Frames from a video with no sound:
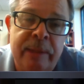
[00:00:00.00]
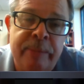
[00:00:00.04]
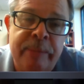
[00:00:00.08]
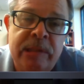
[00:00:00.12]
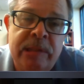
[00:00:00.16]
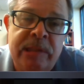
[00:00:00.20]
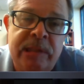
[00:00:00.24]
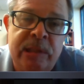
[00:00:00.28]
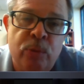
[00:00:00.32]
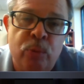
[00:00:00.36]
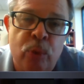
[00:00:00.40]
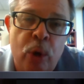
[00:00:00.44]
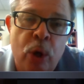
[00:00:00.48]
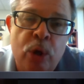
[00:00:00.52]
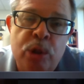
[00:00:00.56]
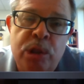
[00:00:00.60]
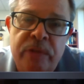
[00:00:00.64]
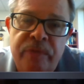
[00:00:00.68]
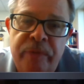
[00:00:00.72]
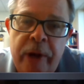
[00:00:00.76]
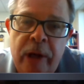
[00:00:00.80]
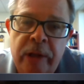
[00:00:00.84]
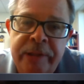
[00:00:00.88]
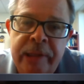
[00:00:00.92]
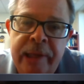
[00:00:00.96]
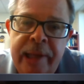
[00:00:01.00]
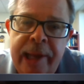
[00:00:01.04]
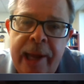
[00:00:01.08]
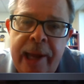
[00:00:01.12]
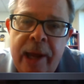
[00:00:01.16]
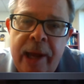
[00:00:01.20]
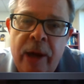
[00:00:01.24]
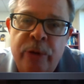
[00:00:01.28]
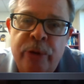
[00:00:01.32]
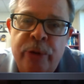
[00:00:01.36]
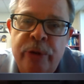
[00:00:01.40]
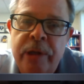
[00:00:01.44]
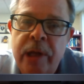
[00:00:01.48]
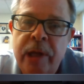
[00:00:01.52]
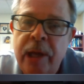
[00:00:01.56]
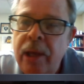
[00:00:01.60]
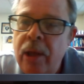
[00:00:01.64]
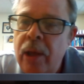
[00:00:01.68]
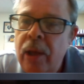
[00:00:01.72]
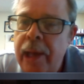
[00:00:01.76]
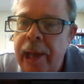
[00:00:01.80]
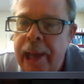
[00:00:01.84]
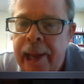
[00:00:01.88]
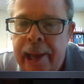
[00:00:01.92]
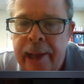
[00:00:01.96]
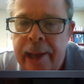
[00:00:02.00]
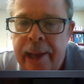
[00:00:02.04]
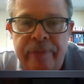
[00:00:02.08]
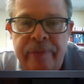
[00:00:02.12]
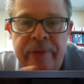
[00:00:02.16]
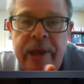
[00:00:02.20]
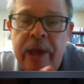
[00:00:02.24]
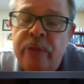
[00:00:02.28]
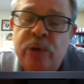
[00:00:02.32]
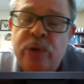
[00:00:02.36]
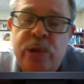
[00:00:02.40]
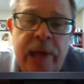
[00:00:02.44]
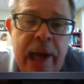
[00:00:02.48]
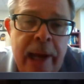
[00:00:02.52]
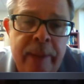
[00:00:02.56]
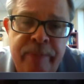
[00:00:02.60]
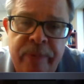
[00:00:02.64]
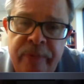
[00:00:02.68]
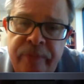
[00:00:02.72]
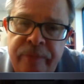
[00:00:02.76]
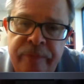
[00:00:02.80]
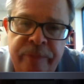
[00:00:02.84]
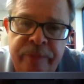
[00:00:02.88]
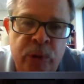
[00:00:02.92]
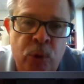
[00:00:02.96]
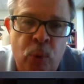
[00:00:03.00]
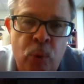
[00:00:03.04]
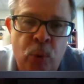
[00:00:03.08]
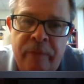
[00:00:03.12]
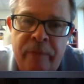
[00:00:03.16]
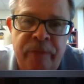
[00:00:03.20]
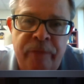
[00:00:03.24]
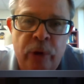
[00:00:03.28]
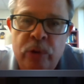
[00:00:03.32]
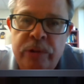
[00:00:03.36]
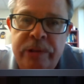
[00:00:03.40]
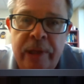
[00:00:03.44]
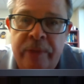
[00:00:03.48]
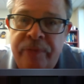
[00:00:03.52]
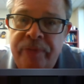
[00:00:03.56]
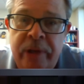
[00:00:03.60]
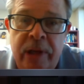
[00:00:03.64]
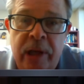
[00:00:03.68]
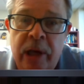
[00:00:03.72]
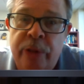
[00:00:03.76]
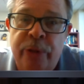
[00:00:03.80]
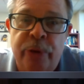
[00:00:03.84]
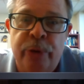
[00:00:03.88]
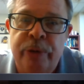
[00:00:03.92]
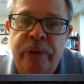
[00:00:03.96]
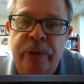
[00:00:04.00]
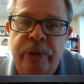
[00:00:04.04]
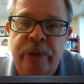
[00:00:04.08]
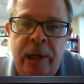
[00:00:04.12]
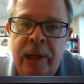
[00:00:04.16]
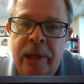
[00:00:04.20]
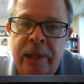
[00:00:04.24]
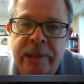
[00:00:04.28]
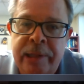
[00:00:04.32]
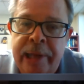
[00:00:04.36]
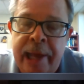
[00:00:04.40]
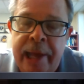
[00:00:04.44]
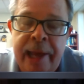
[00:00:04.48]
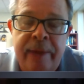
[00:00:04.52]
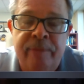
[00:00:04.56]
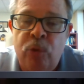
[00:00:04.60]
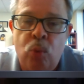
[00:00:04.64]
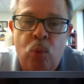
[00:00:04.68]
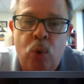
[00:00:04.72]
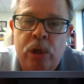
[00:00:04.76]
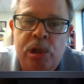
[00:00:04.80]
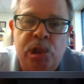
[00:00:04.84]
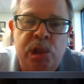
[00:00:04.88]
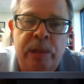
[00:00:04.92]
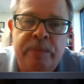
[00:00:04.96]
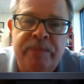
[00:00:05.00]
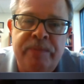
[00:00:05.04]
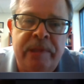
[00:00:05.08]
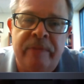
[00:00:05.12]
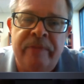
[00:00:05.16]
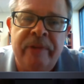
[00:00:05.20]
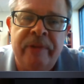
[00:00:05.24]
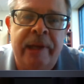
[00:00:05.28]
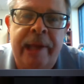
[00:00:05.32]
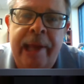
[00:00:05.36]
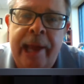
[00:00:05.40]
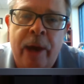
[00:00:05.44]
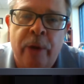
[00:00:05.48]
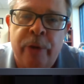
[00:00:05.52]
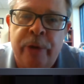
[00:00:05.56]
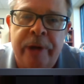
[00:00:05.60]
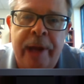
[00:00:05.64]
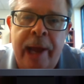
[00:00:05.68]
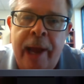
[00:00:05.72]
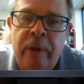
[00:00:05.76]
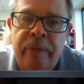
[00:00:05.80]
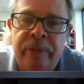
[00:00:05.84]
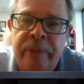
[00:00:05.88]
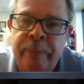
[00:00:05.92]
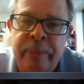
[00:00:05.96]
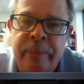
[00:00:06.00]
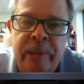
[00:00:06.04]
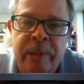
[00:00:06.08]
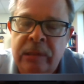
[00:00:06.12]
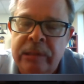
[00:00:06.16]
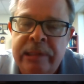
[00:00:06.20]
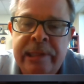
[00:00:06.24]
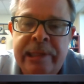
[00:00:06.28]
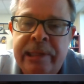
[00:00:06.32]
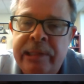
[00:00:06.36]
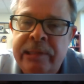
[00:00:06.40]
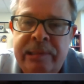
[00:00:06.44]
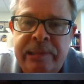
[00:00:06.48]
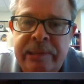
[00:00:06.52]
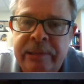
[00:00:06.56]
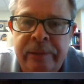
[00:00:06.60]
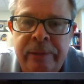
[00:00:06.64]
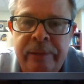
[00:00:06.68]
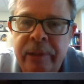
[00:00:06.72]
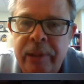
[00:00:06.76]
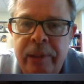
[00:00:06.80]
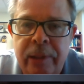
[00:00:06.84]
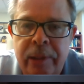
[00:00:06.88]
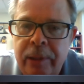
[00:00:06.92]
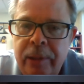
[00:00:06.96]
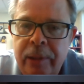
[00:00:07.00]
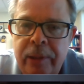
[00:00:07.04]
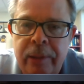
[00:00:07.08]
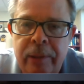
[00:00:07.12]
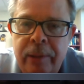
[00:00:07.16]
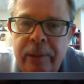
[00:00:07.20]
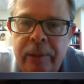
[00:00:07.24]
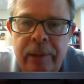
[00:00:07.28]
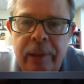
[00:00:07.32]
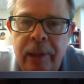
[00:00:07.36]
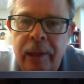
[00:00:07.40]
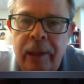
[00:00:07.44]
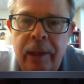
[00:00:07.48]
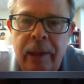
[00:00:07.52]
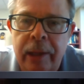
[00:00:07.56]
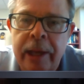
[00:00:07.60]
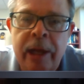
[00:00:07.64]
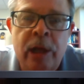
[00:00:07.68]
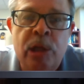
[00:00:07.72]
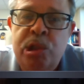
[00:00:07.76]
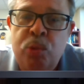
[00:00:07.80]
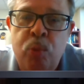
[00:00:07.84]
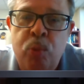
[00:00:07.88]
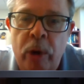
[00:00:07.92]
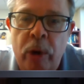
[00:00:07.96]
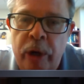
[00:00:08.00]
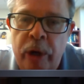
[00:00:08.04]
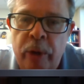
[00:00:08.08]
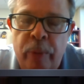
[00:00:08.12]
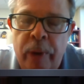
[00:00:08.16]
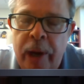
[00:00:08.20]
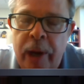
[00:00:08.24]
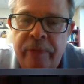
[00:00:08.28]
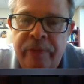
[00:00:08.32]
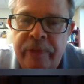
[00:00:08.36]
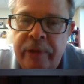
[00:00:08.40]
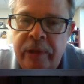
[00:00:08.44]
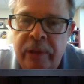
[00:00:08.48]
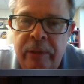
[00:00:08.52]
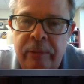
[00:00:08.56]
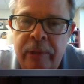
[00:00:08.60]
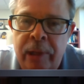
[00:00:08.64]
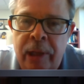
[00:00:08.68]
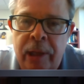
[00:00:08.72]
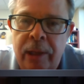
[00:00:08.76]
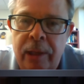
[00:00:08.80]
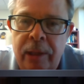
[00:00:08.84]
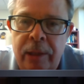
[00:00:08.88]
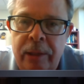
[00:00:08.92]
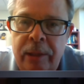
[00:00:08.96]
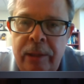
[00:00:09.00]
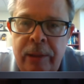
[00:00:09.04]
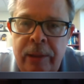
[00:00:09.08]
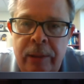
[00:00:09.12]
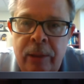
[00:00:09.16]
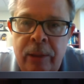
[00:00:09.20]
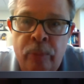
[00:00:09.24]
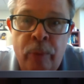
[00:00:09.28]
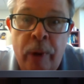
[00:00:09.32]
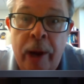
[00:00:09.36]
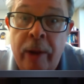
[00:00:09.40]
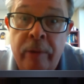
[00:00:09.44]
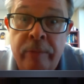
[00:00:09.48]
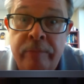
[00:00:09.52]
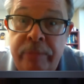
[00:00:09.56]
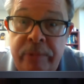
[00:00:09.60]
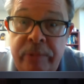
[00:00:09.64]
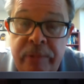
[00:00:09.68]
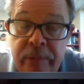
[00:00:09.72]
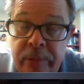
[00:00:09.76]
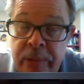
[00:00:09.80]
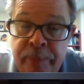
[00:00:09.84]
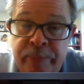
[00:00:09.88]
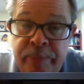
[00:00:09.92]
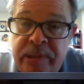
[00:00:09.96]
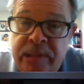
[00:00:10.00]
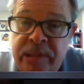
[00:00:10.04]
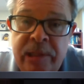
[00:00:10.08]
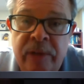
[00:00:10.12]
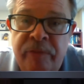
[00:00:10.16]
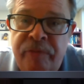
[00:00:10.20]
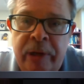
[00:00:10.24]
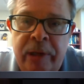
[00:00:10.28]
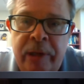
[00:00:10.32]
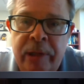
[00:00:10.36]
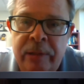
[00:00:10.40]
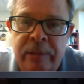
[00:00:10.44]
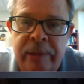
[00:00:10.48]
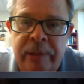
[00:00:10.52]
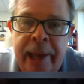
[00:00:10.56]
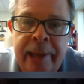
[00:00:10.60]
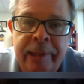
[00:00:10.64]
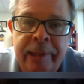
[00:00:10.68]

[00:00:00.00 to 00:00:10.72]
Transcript: Nimitz and Roosevelt encountered, and the other type of UFOs that the other naval warships have encountered out in the Middle East and elsewhere around the Pacific and